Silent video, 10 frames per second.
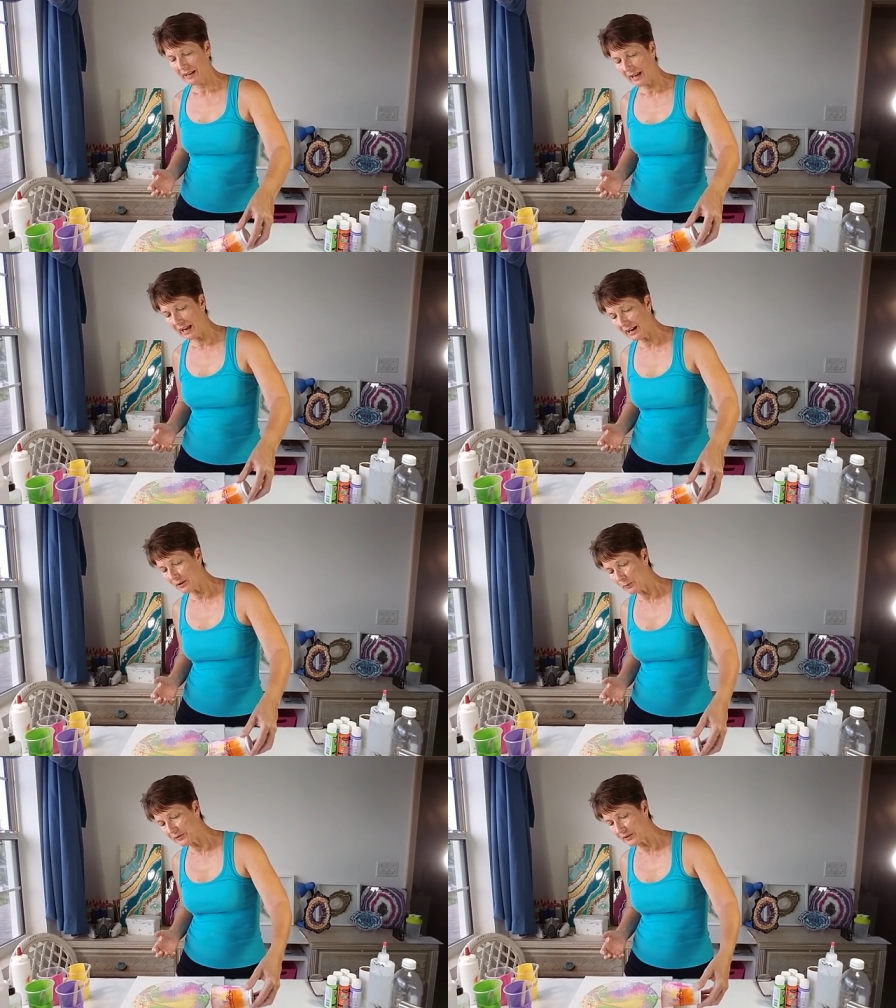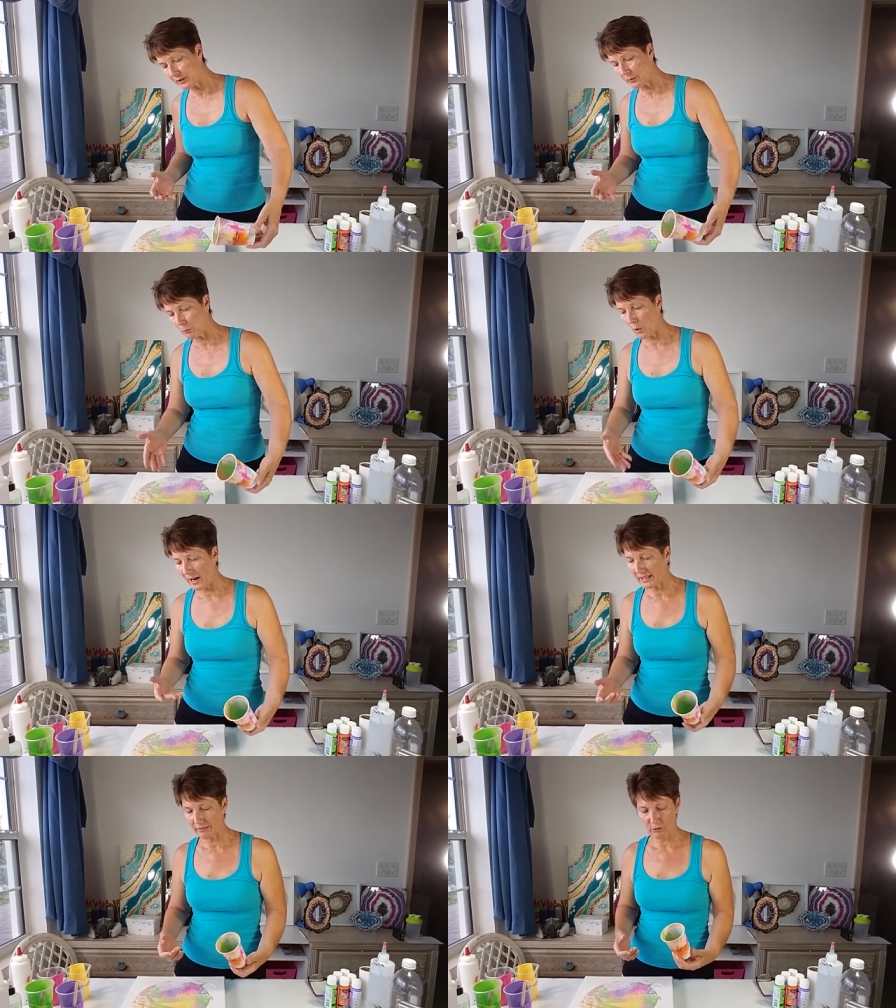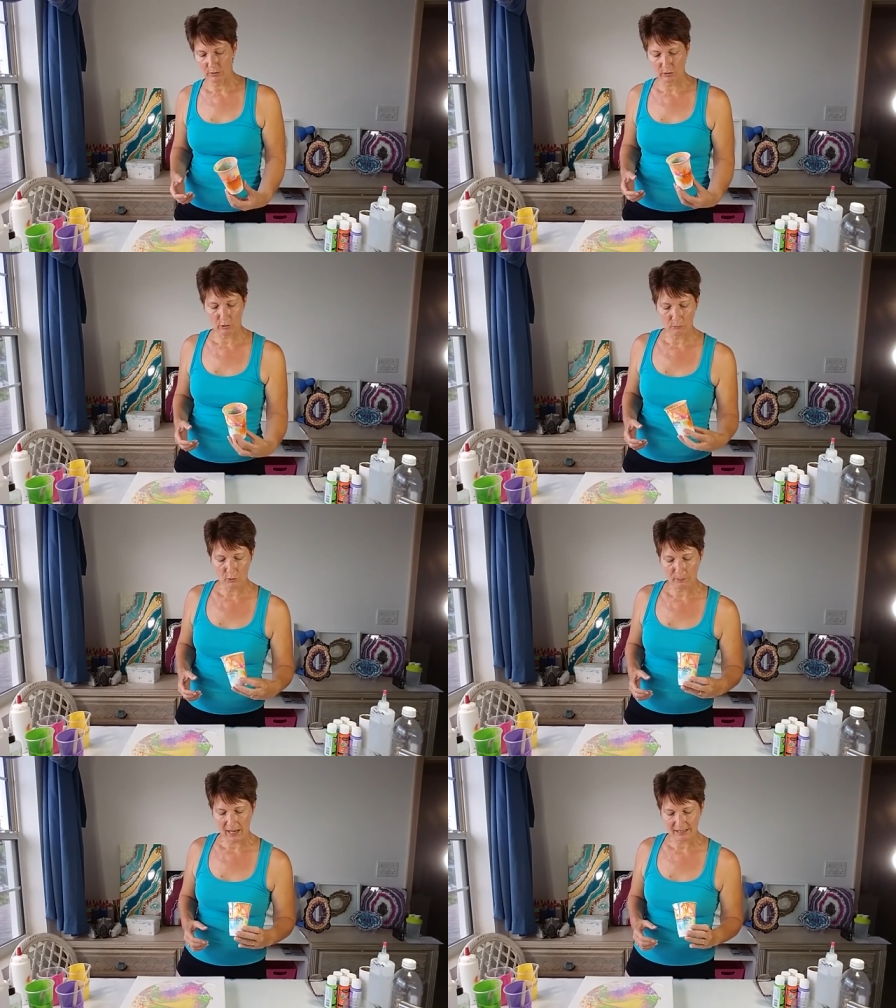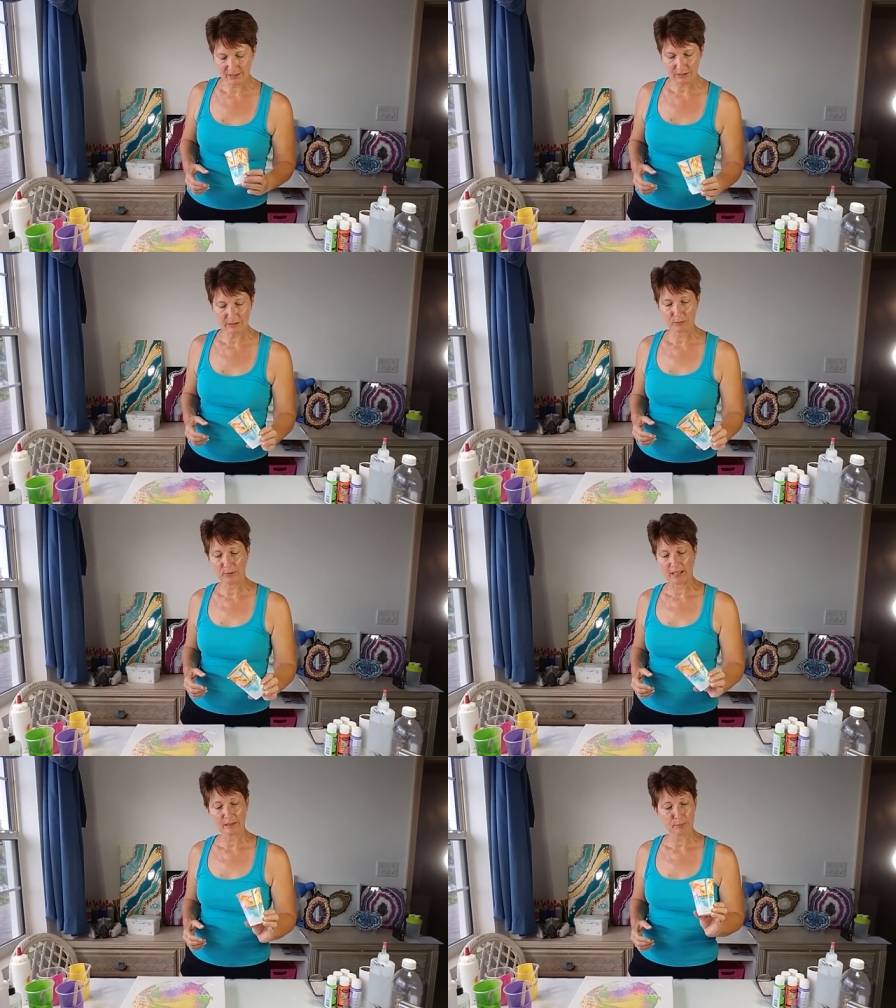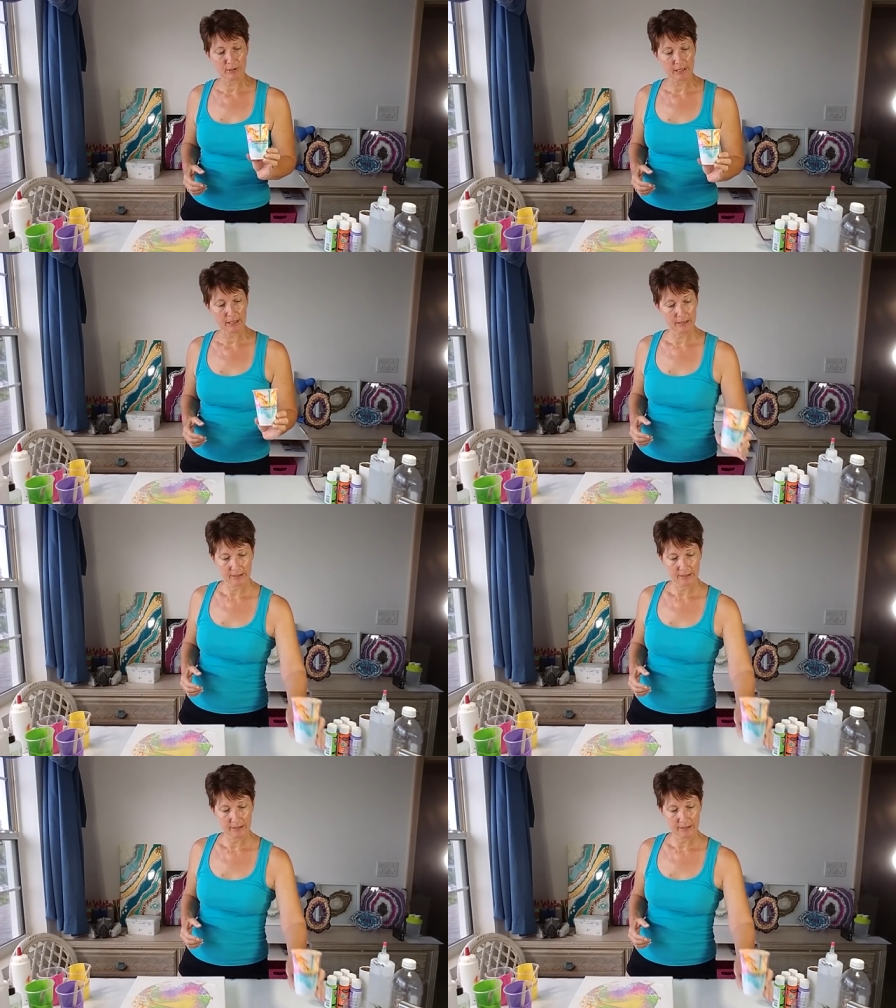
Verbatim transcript: Here with the white, they've gone a lot more pastel. Oh, that's pretty.